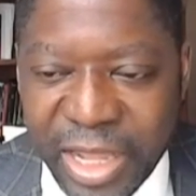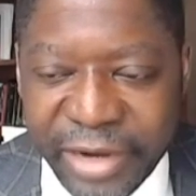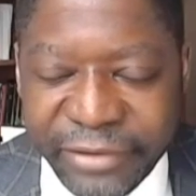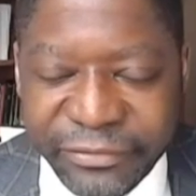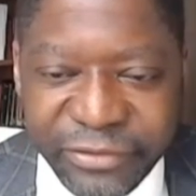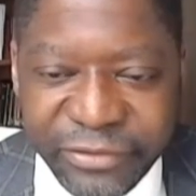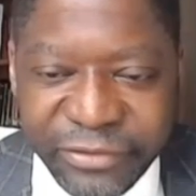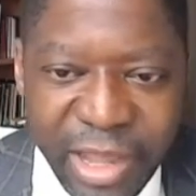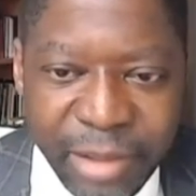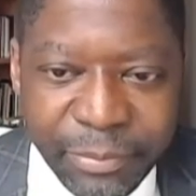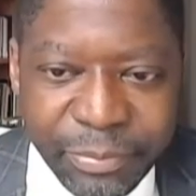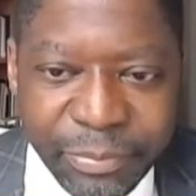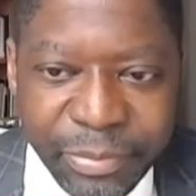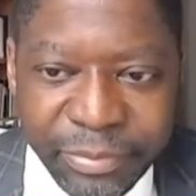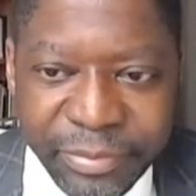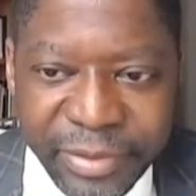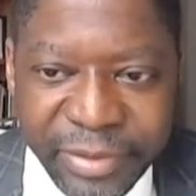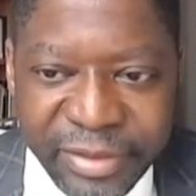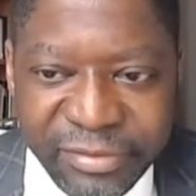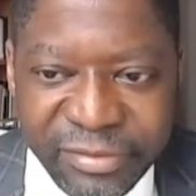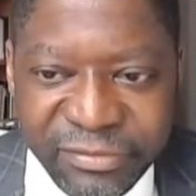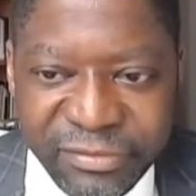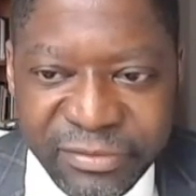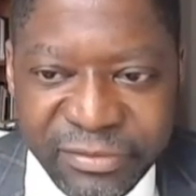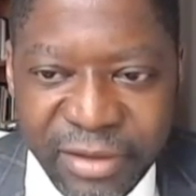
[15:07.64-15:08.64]
of
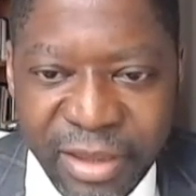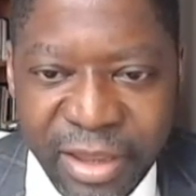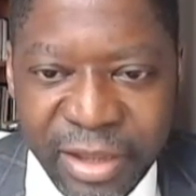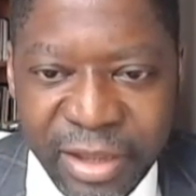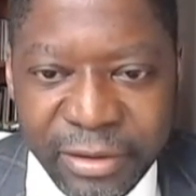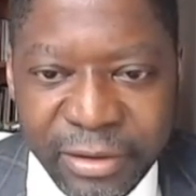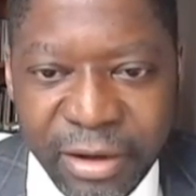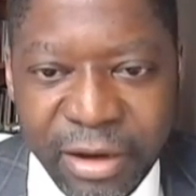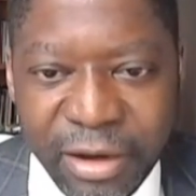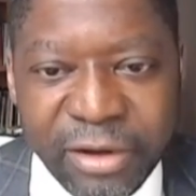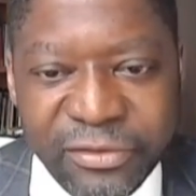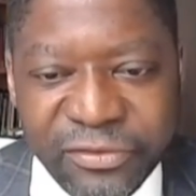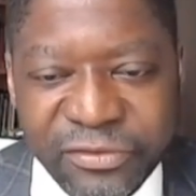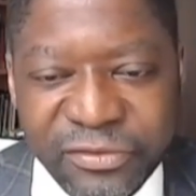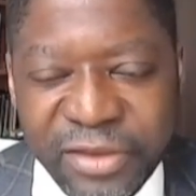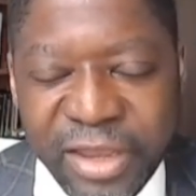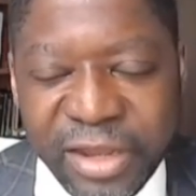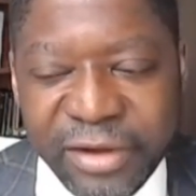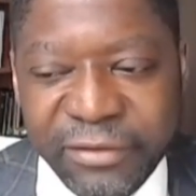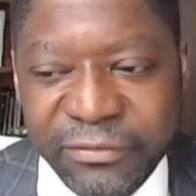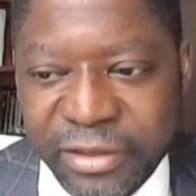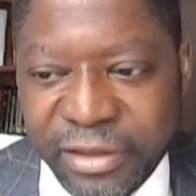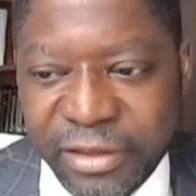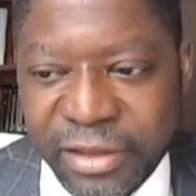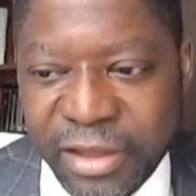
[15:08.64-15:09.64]
compliments on our side of
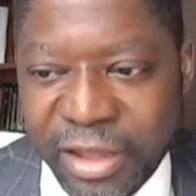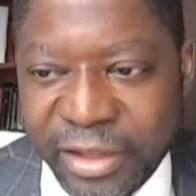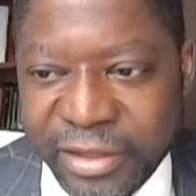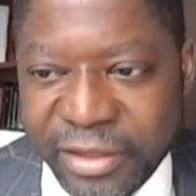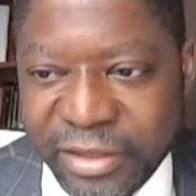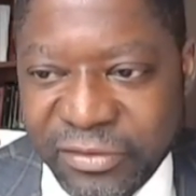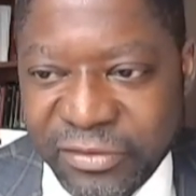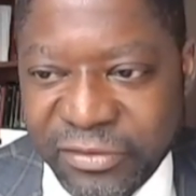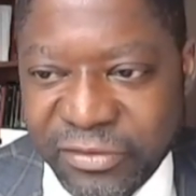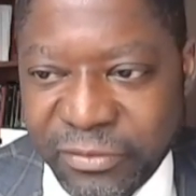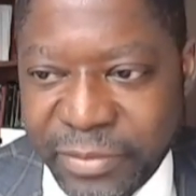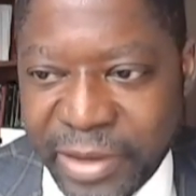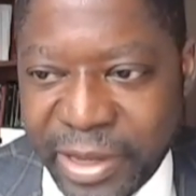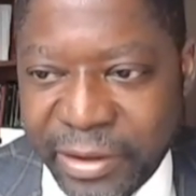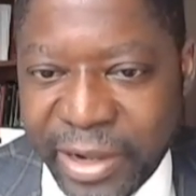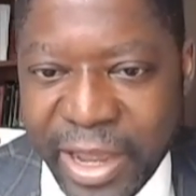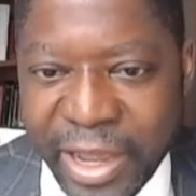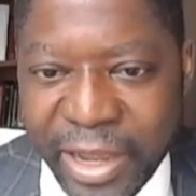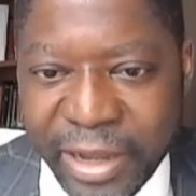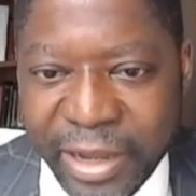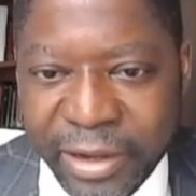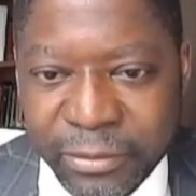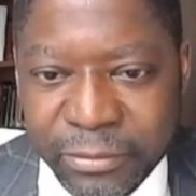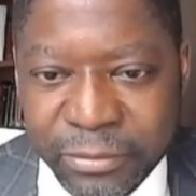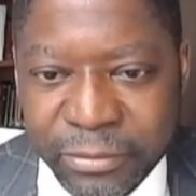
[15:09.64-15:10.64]
the caucus about
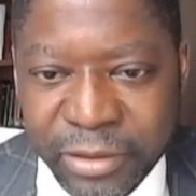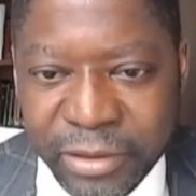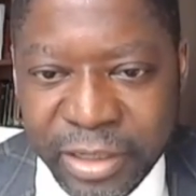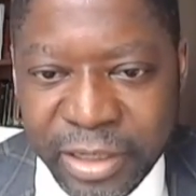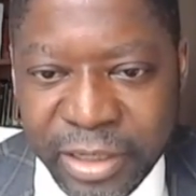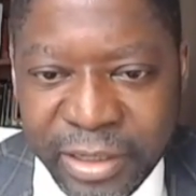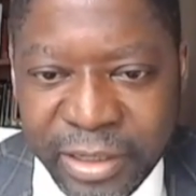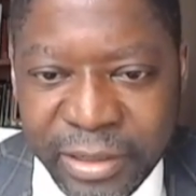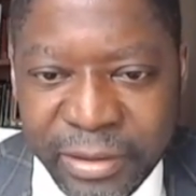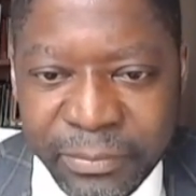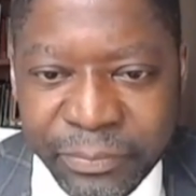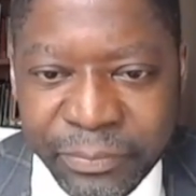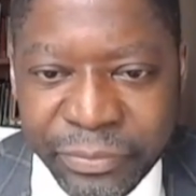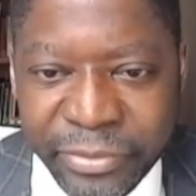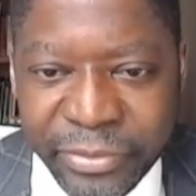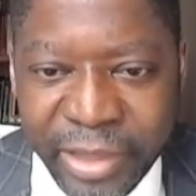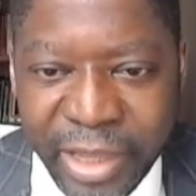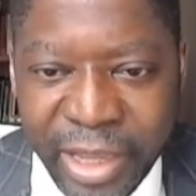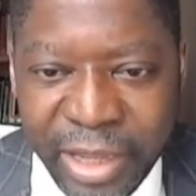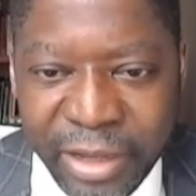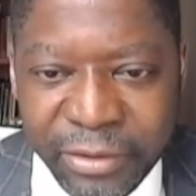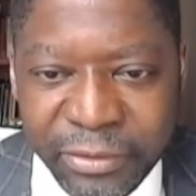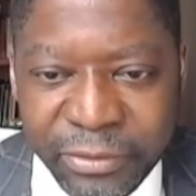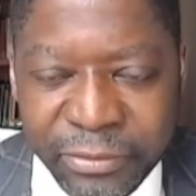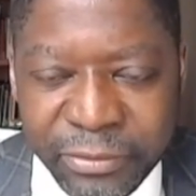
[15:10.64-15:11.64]

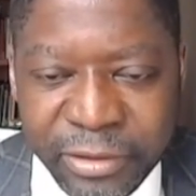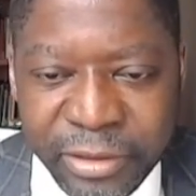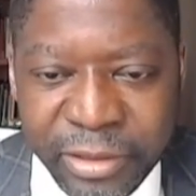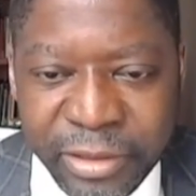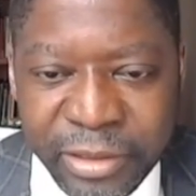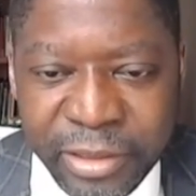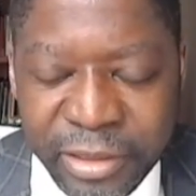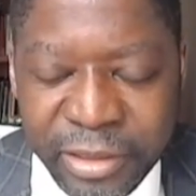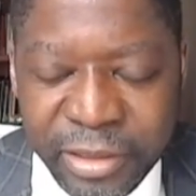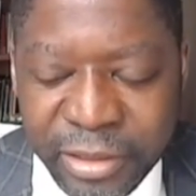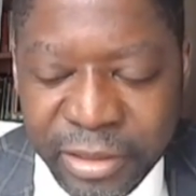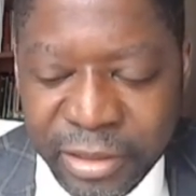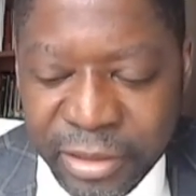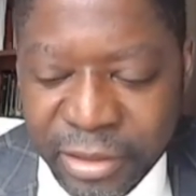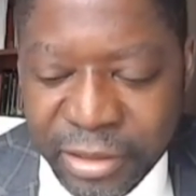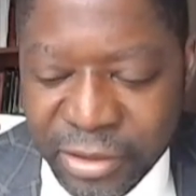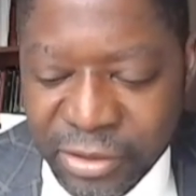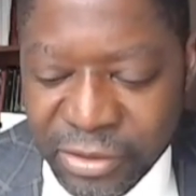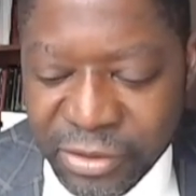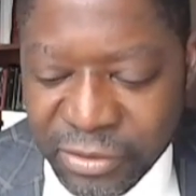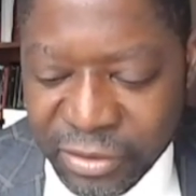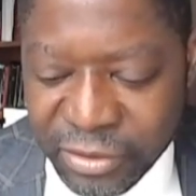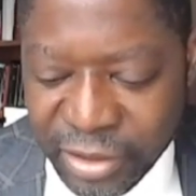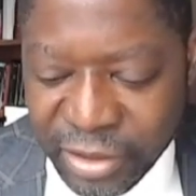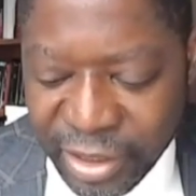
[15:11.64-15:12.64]
how
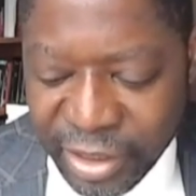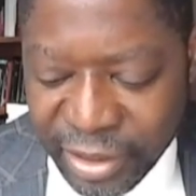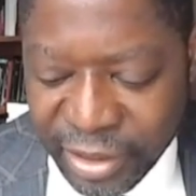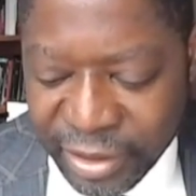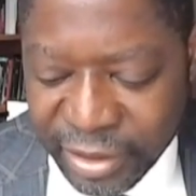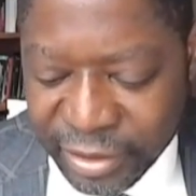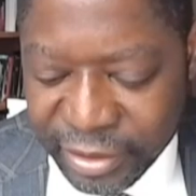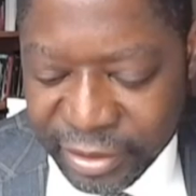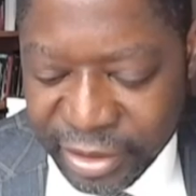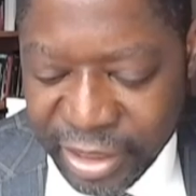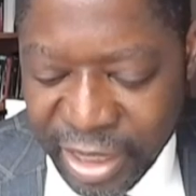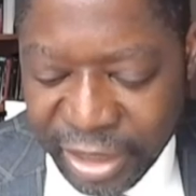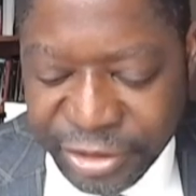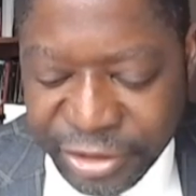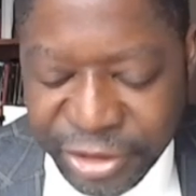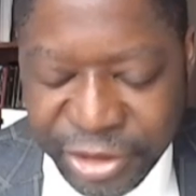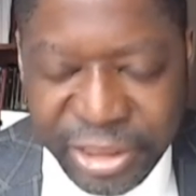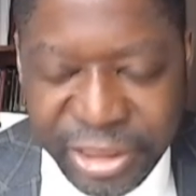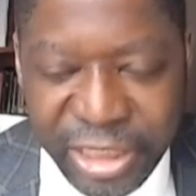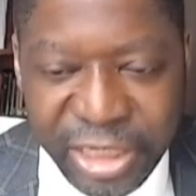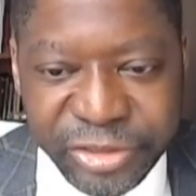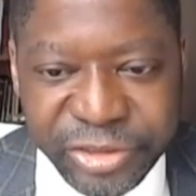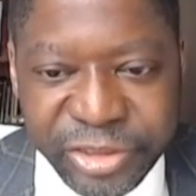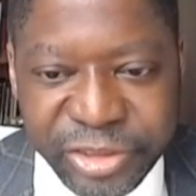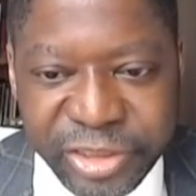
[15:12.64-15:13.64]

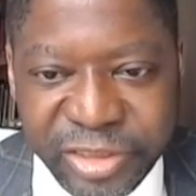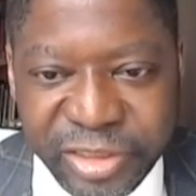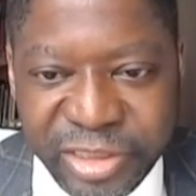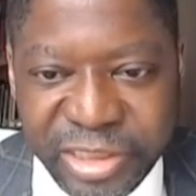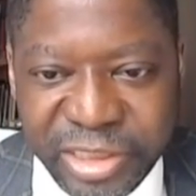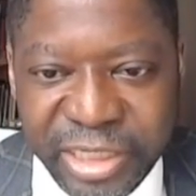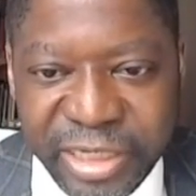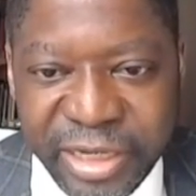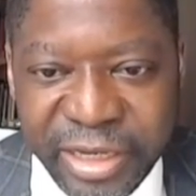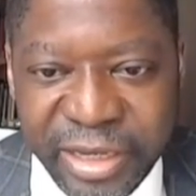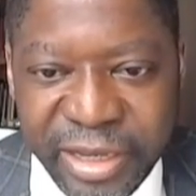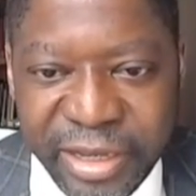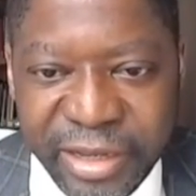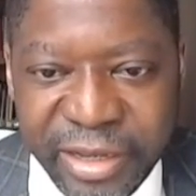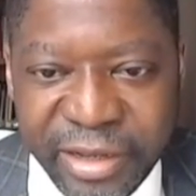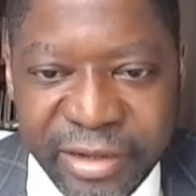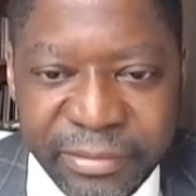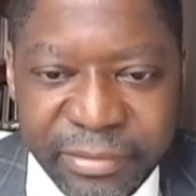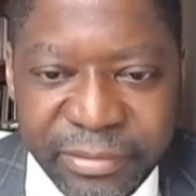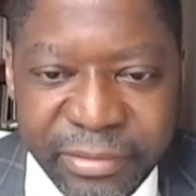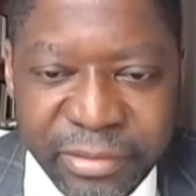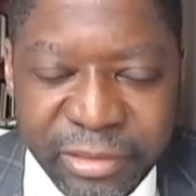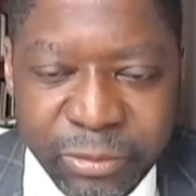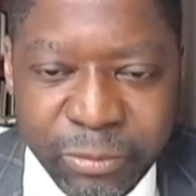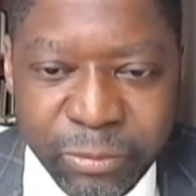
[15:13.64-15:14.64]
conscientiously
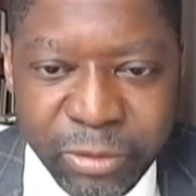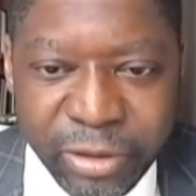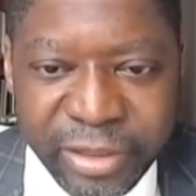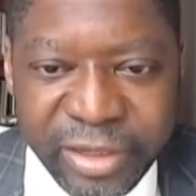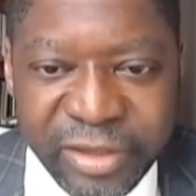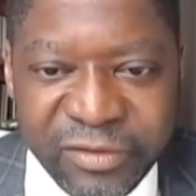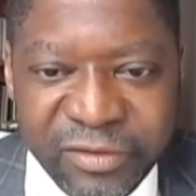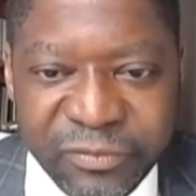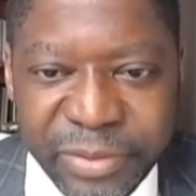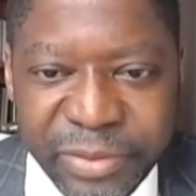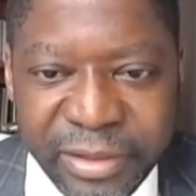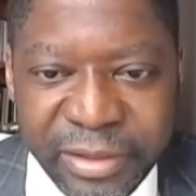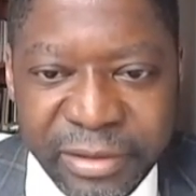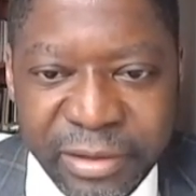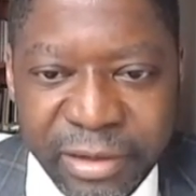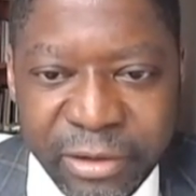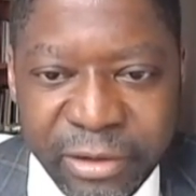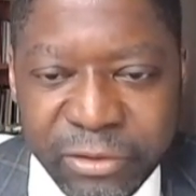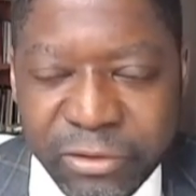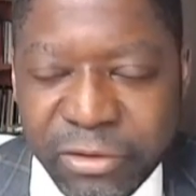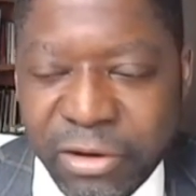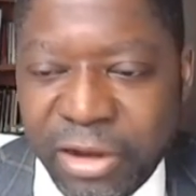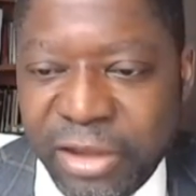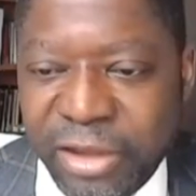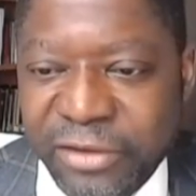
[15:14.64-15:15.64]
the work has been
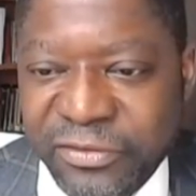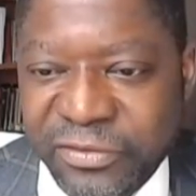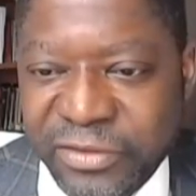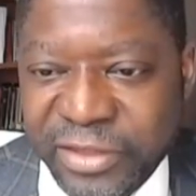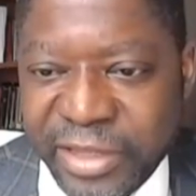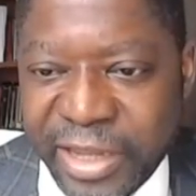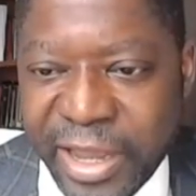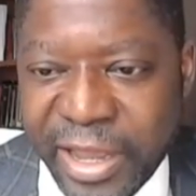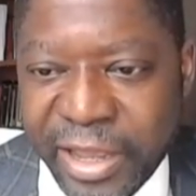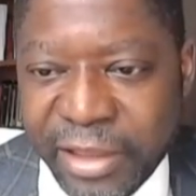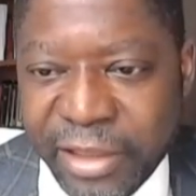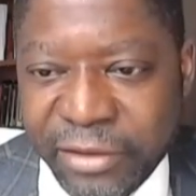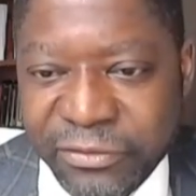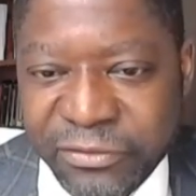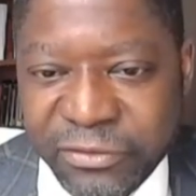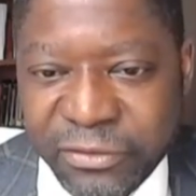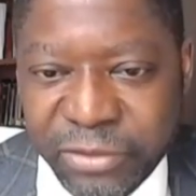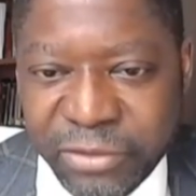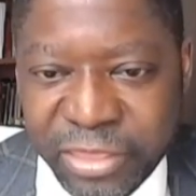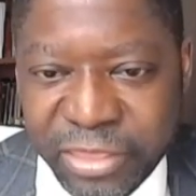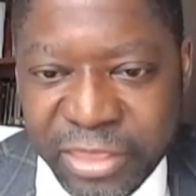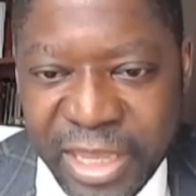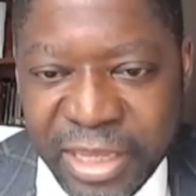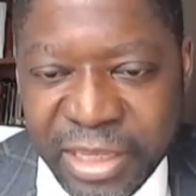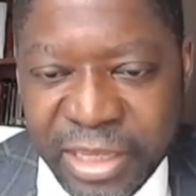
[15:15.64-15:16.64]
across the aisle. So
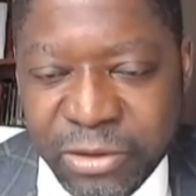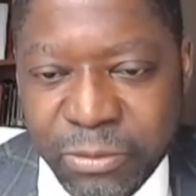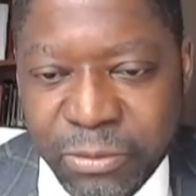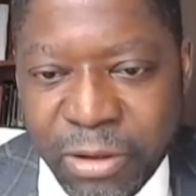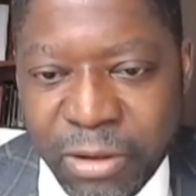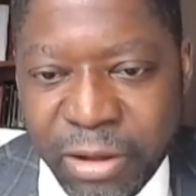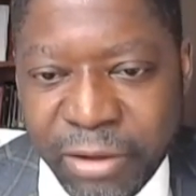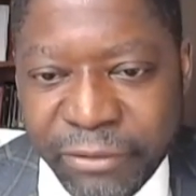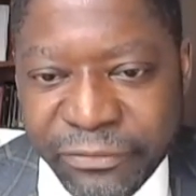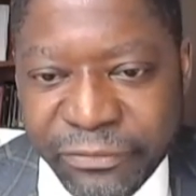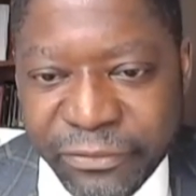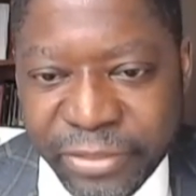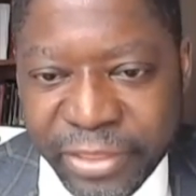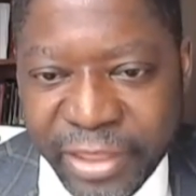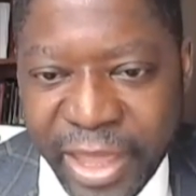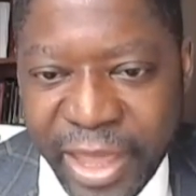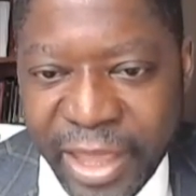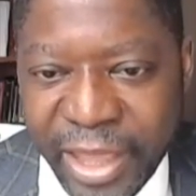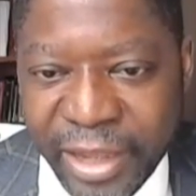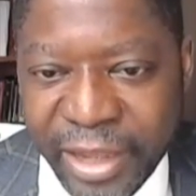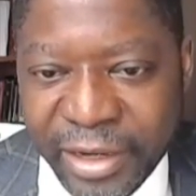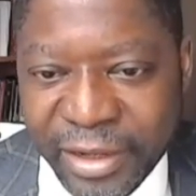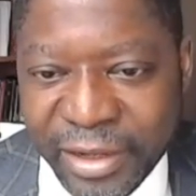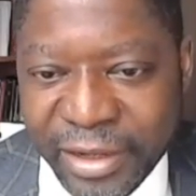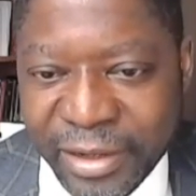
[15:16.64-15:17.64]
thank you all for
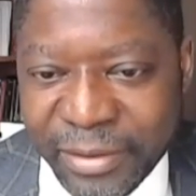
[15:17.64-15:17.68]
that.